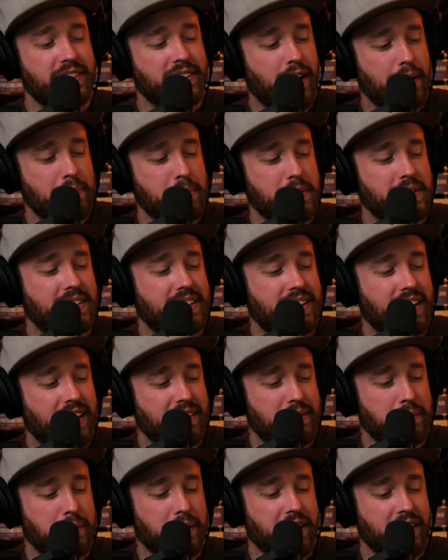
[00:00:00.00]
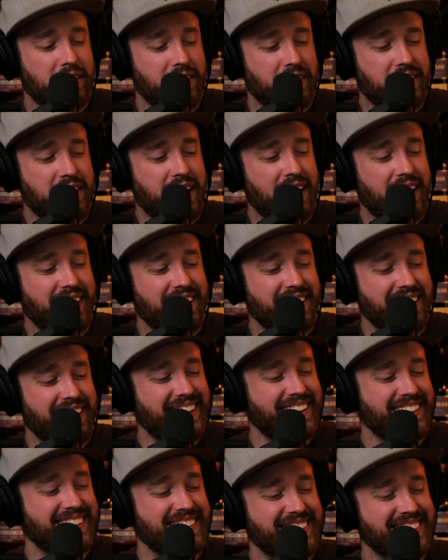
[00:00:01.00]
Topic today that we're going to look at
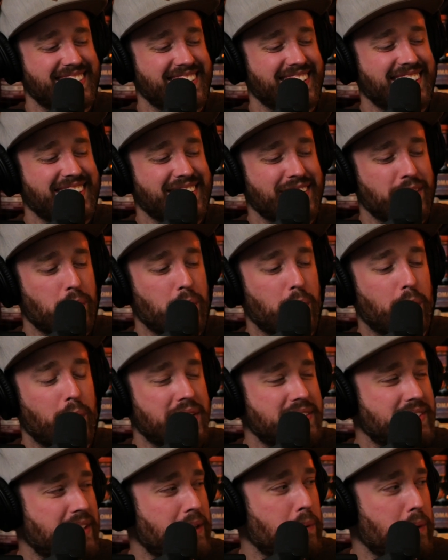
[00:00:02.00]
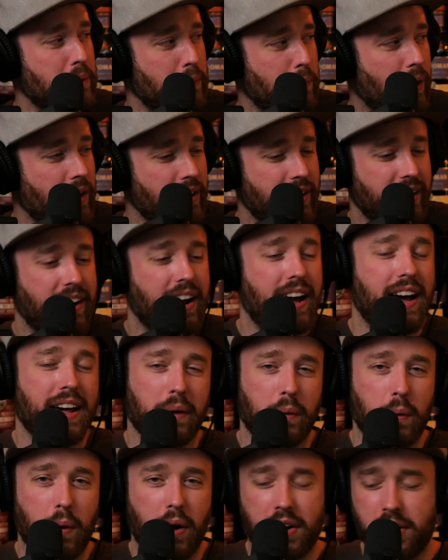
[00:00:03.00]
is whiskey with water,
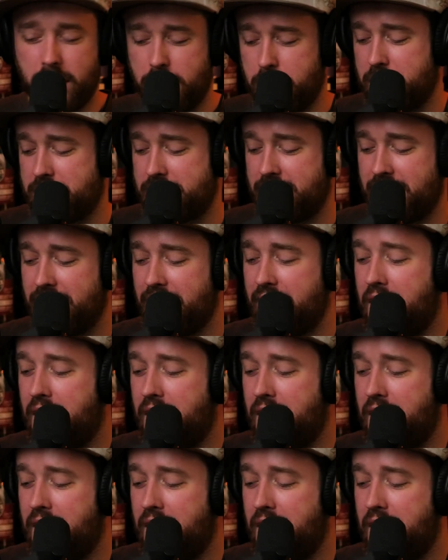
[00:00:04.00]
adding water to whiskey.